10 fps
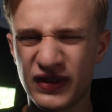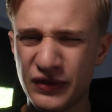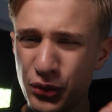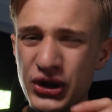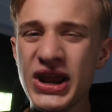It's
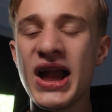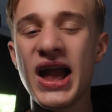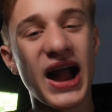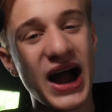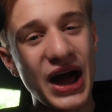a pretty
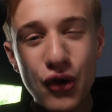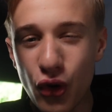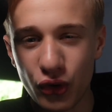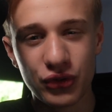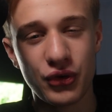
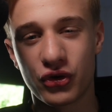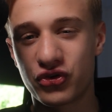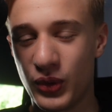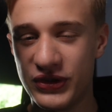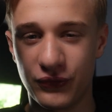
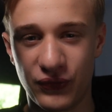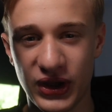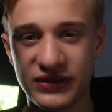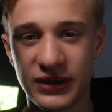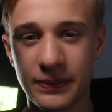unorthodox way of
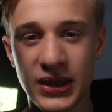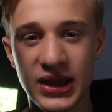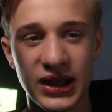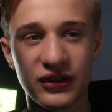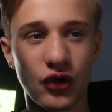fighting.
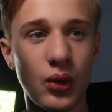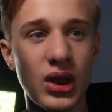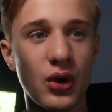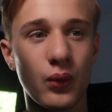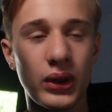And so
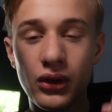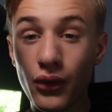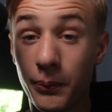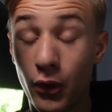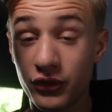when
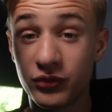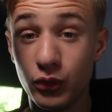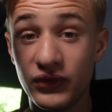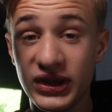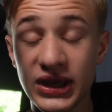an opponent is
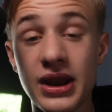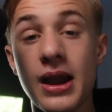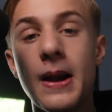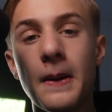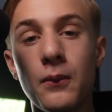moving in,
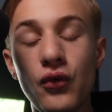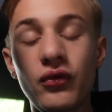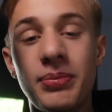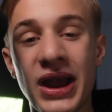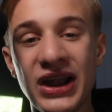
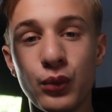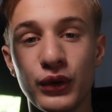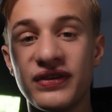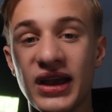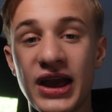move
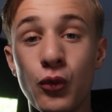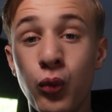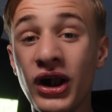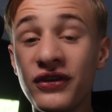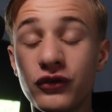backwards, and
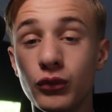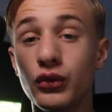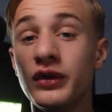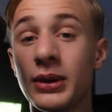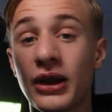whilst you're
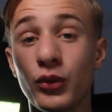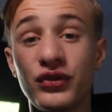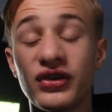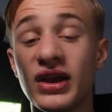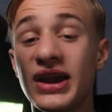moving
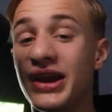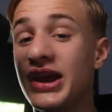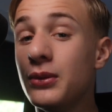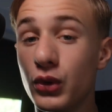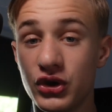backwards,
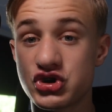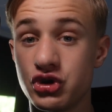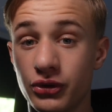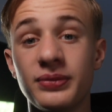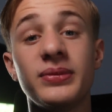hit him with a
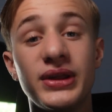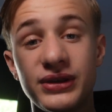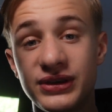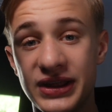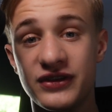shot.
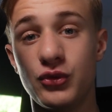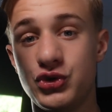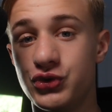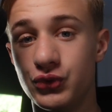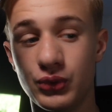That's how you
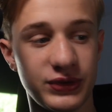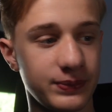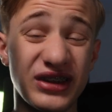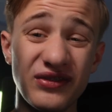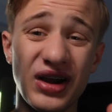should do it.
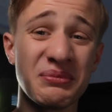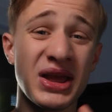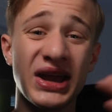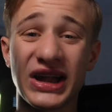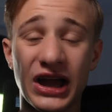Silva
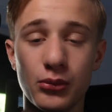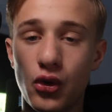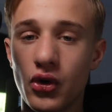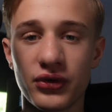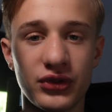got
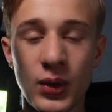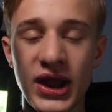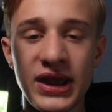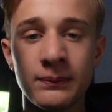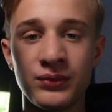more out of the
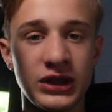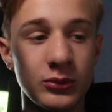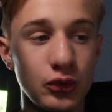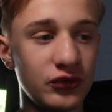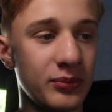way, he
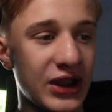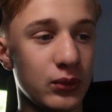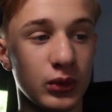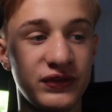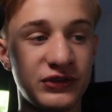moved
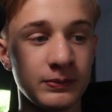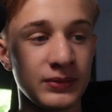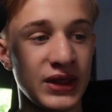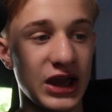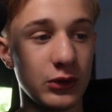backwards,
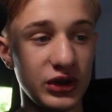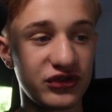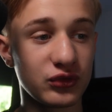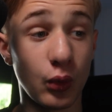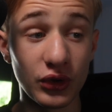and
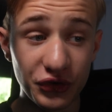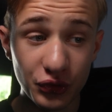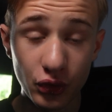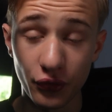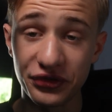Wilson wanted
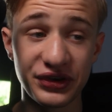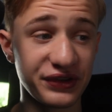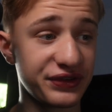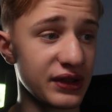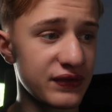to close the
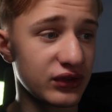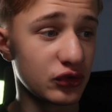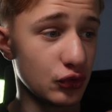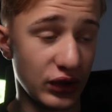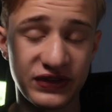distance
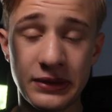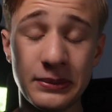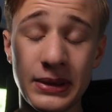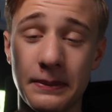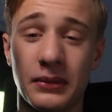to hit
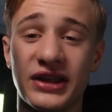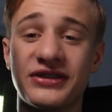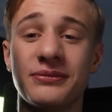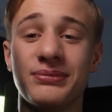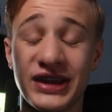him,
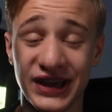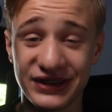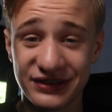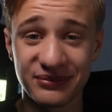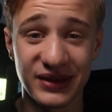but he
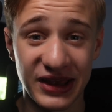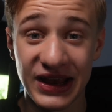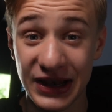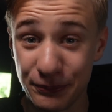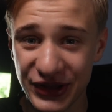got
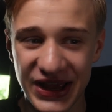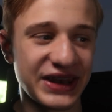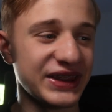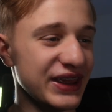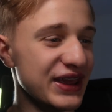clipped again.